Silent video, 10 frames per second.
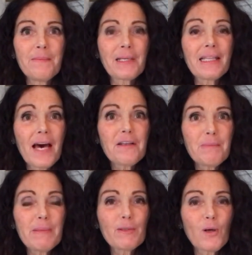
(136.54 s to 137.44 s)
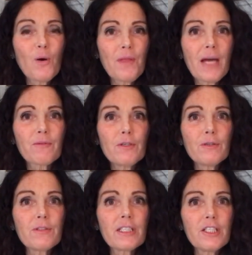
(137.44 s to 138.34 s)
But a lot of people go that
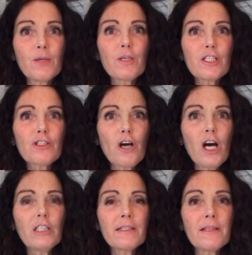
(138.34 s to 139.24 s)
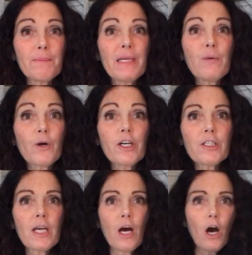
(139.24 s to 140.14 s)
route. You know what it's called? The big
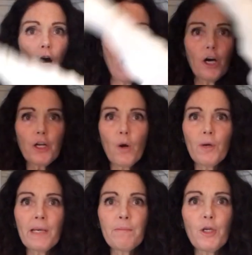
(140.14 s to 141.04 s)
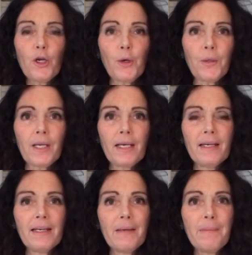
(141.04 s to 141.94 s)
word? Autoimmune,
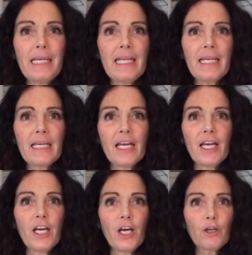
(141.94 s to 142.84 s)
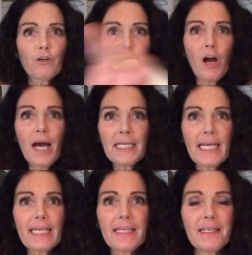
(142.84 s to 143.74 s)
meaning
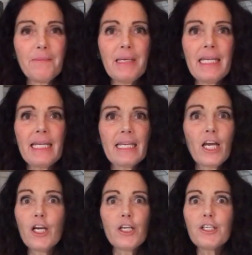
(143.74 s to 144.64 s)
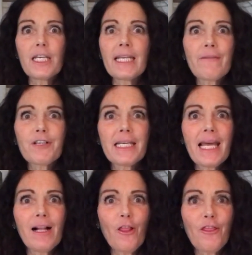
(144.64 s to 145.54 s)
chronic, meaning you can never get
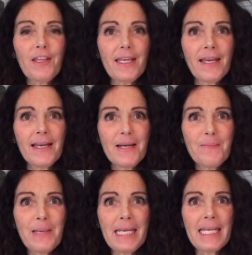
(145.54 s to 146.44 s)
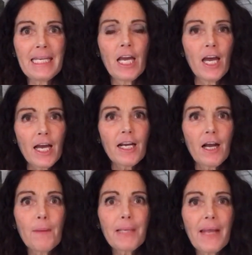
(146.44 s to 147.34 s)
healthy, meaning
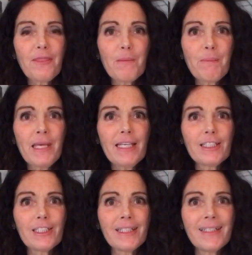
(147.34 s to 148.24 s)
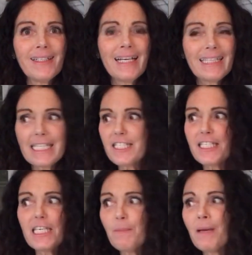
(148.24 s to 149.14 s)
come get the pill. Let's
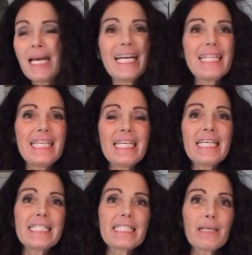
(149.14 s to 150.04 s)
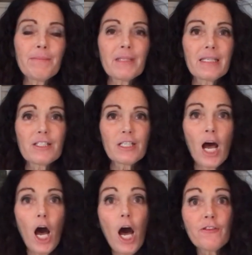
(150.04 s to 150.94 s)
keep the symptoms
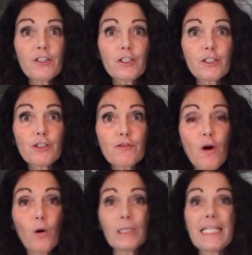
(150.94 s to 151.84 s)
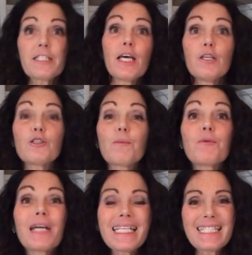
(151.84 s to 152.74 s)
under control. Let's
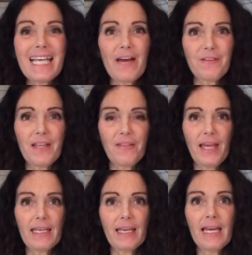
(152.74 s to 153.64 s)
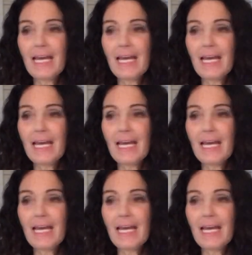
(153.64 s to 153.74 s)
suppress everything.